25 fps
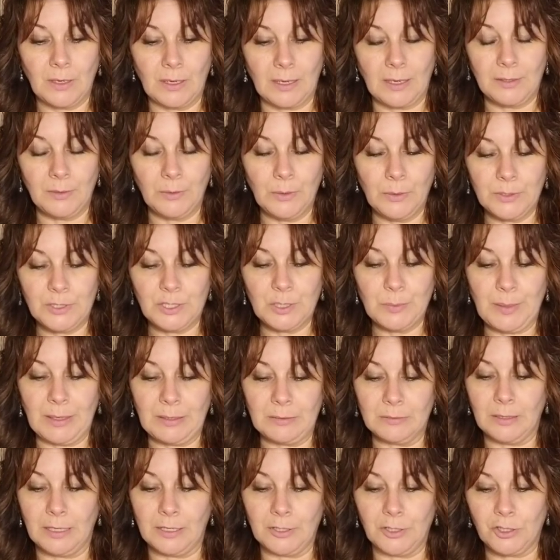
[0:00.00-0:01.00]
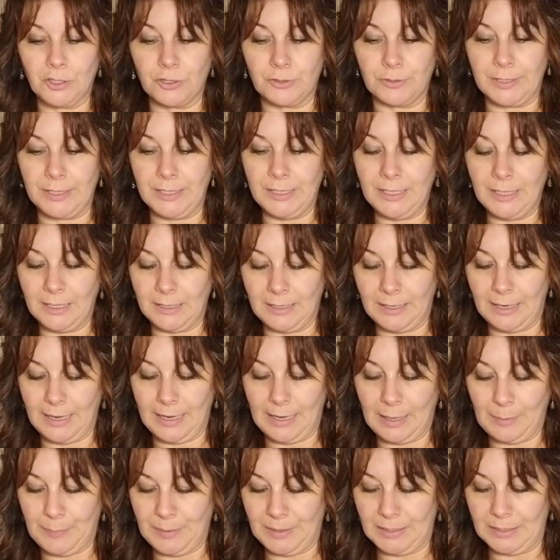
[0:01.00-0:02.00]
I know it's about luxury and
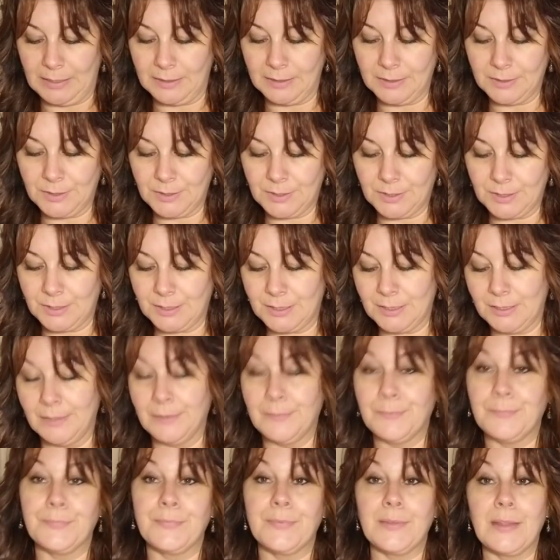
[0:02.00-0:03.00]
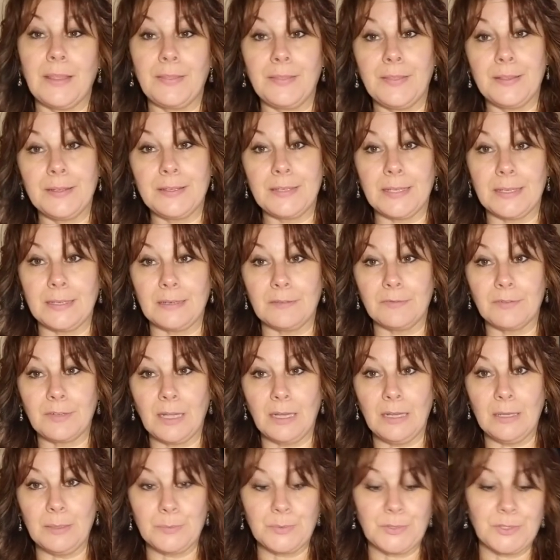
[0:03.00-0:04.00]
happiness. The Ten of
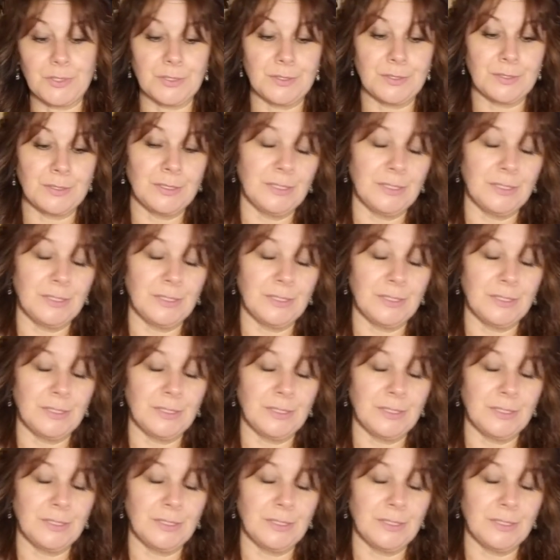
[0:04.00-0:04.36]
Cups.